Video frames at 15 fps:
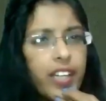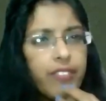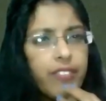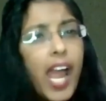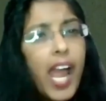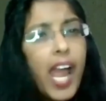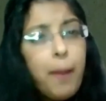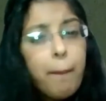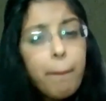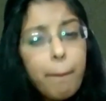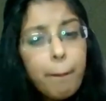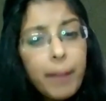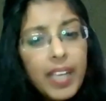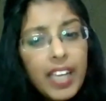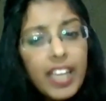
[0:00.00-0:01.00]
life, and
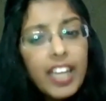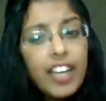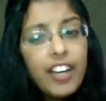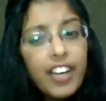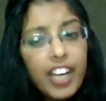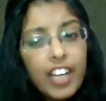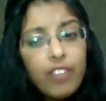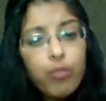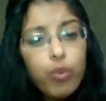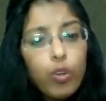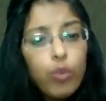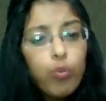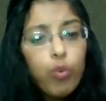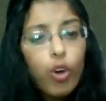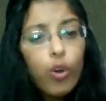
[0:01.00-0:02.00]
be
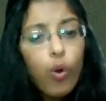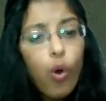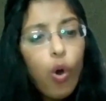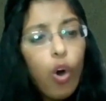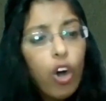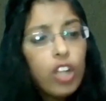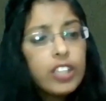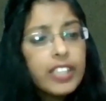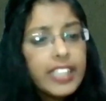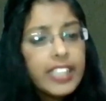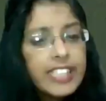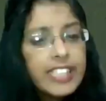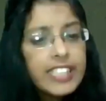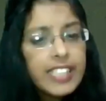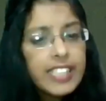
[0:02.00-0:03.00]
grateful for all
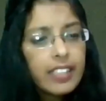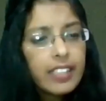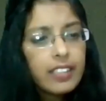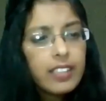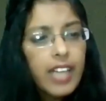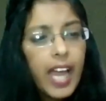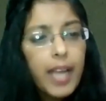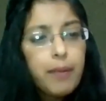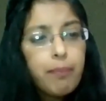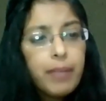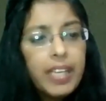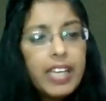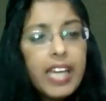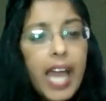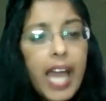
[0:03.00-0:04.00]
these things and
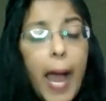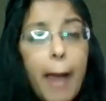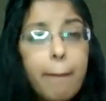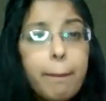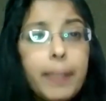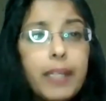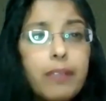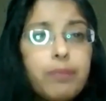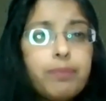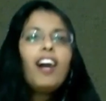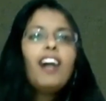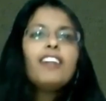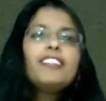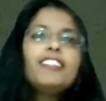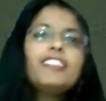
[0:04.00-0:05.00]
be happy.
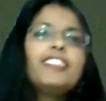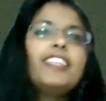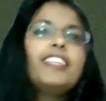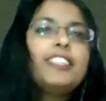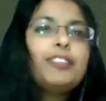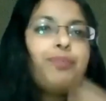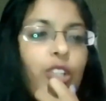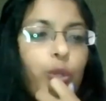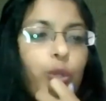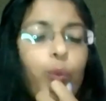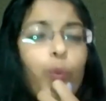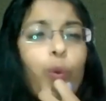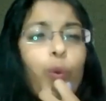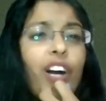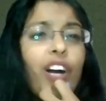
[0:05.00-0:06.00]
Other thing,
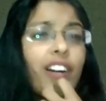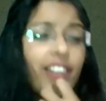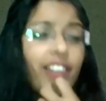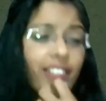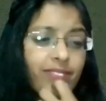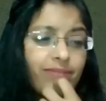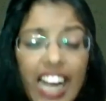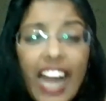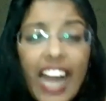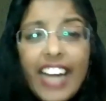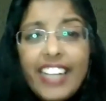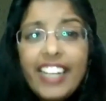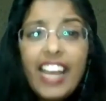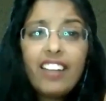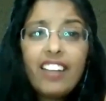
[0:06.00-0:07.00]
do a
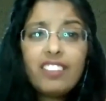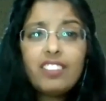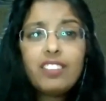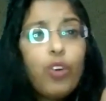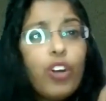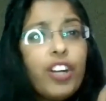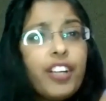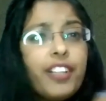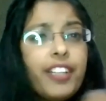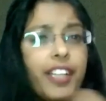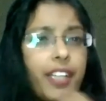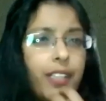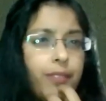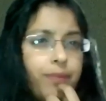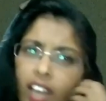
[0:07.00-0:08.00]
kind act for a day.